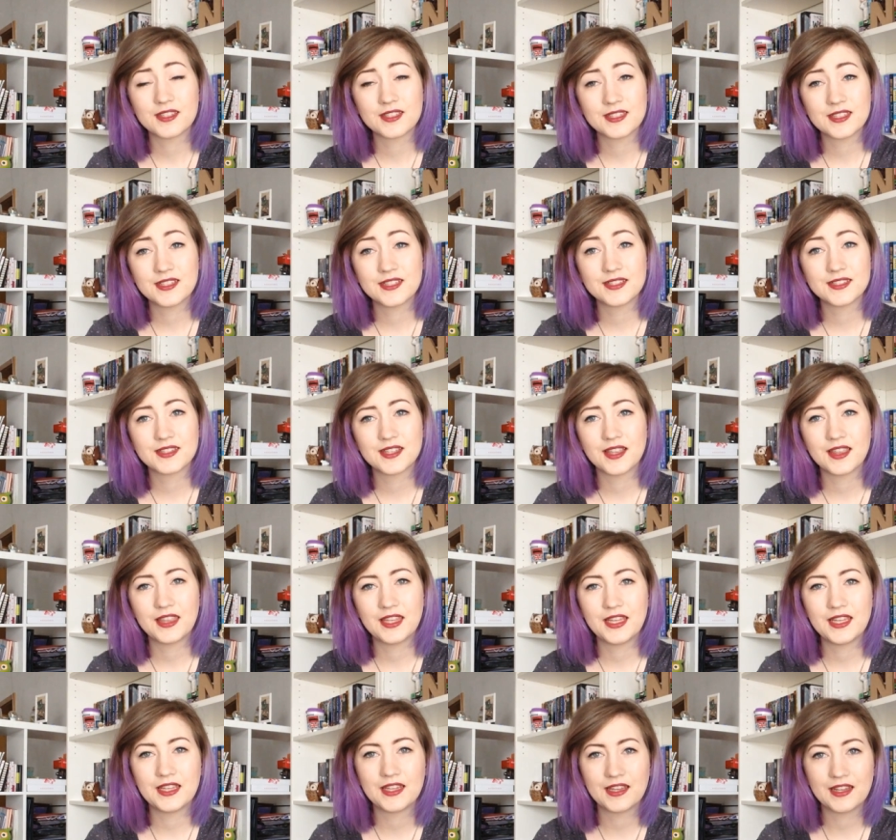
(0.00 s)
this is
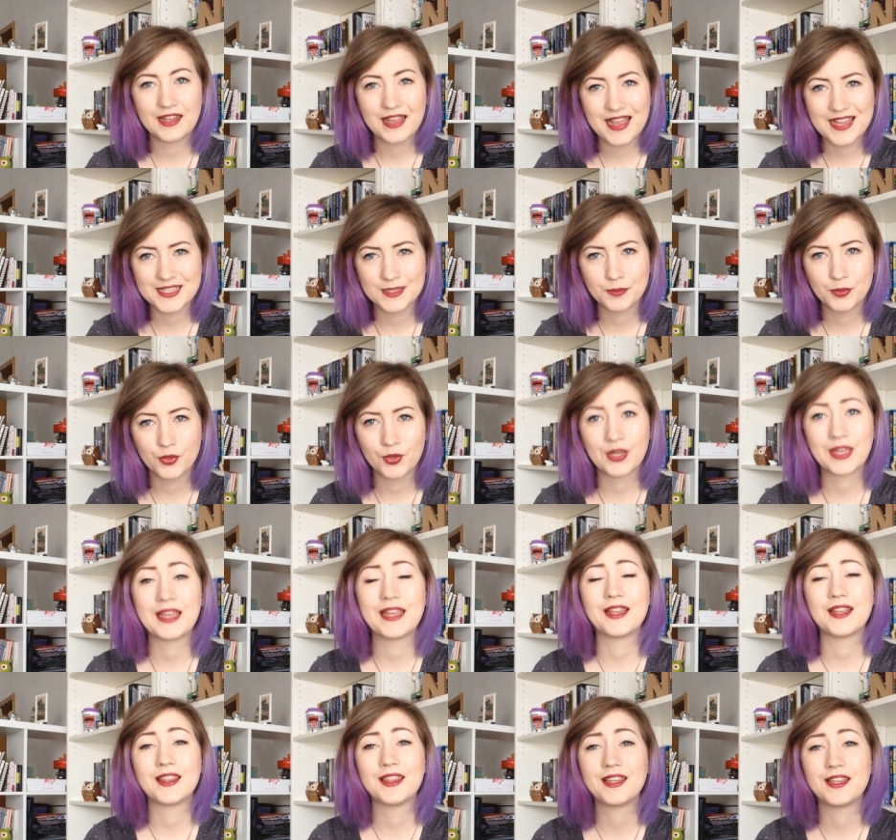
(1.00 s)
the last book
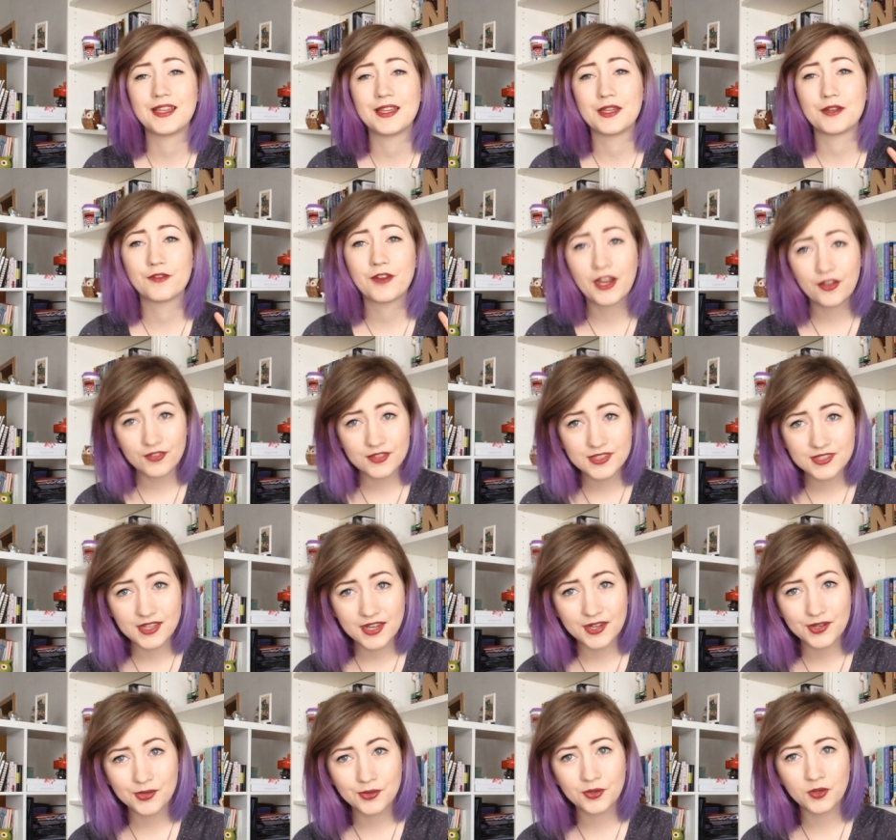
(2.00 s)
in the Raven
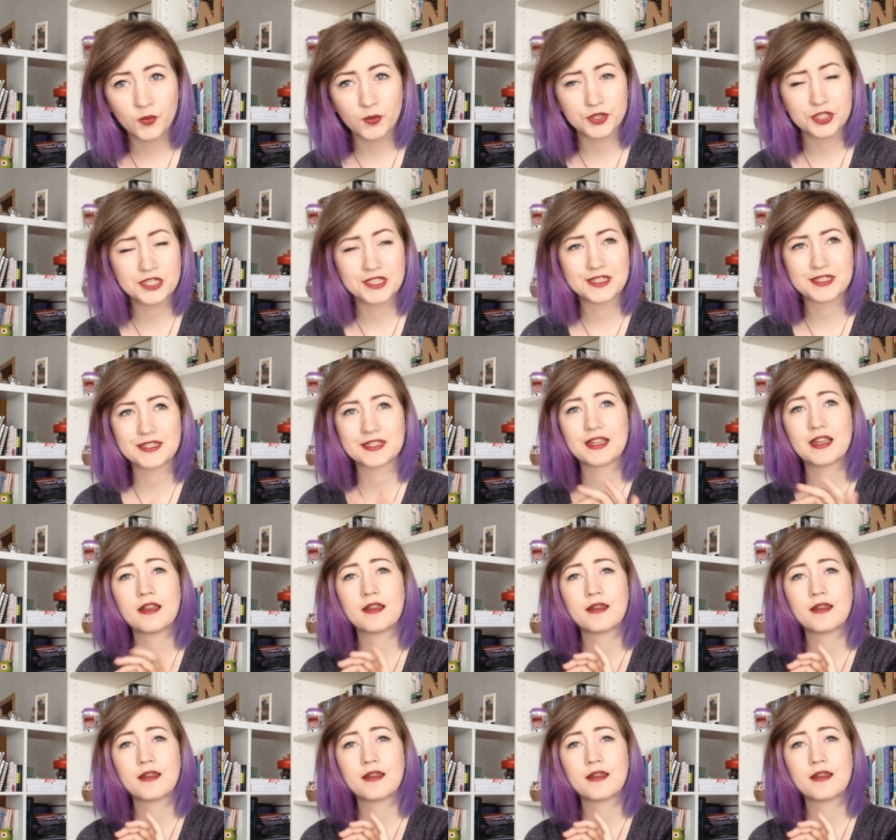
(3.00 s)
Cycle, which is